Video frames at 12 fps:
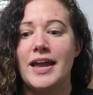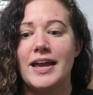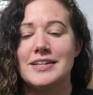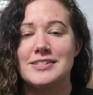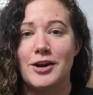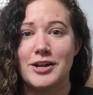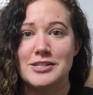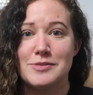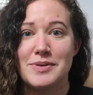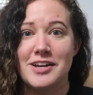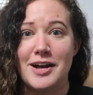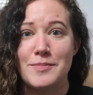It's starting to
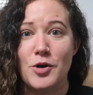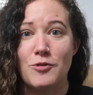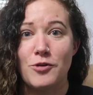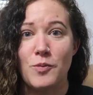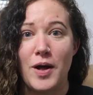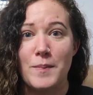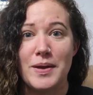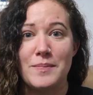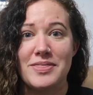become overwhelming,